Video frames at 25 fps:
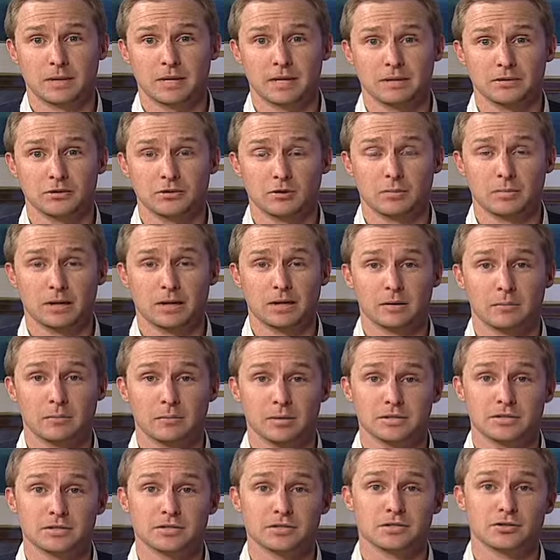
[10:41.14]
Manager, about a
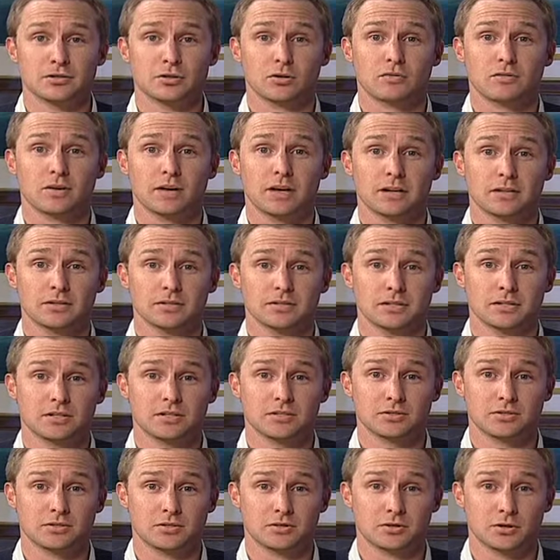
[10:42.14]
business survey and a
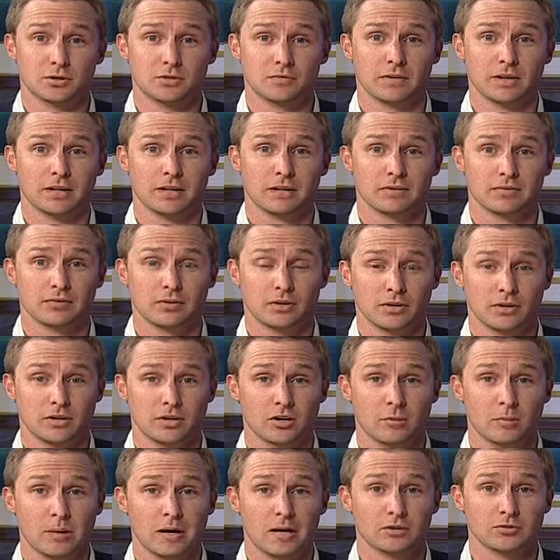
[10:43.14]
citizen survey that's going to
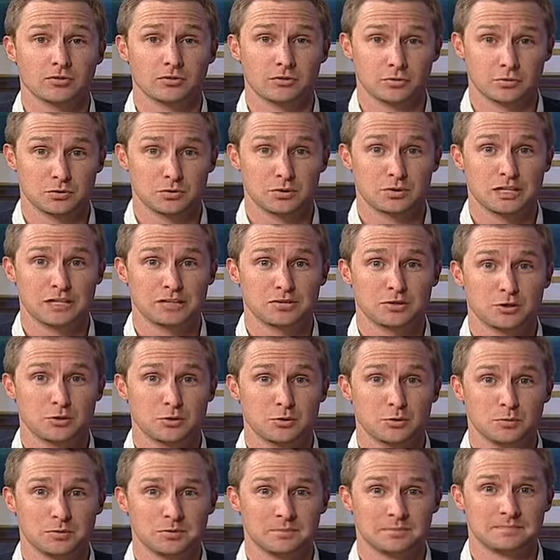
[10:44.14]
come out, so stay
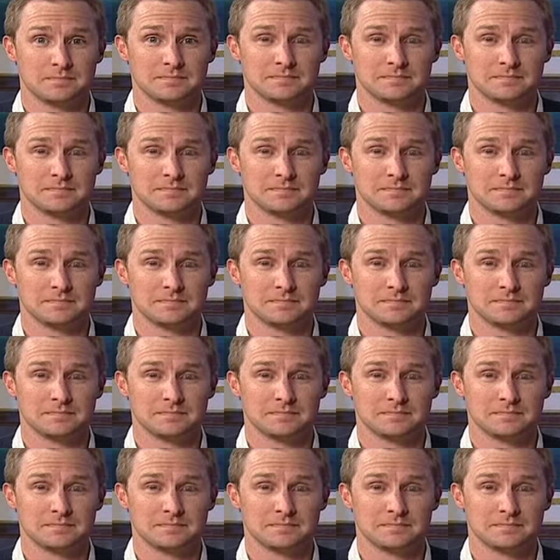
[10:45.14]
tuned.